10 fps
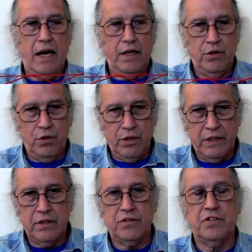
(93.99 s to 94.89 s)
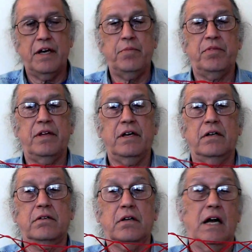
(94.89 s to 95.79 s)
and doing the same
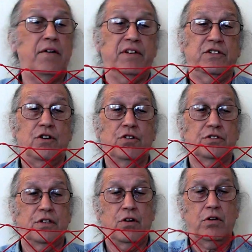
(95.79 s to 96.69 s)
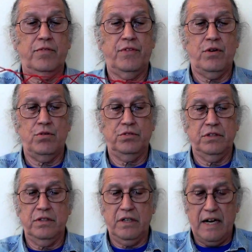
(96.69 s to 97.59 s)
thing until I've exhausted all of
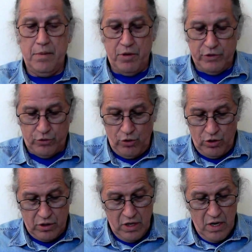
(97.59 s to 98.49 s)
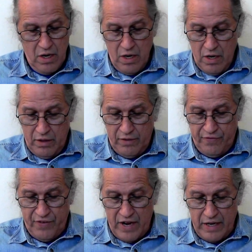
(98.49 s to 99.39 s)
those. And then I must look
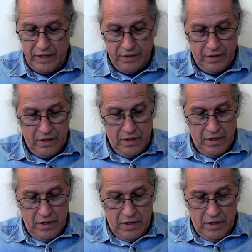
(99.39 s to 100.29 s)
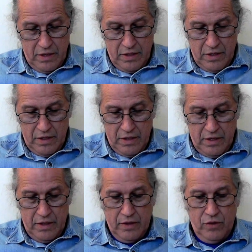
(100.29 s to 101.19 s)
to find
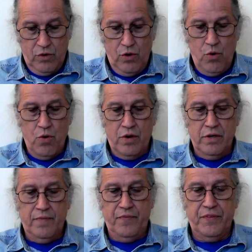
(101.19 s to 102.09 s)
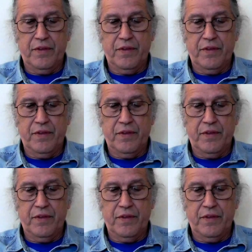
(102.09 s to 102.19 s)
the lower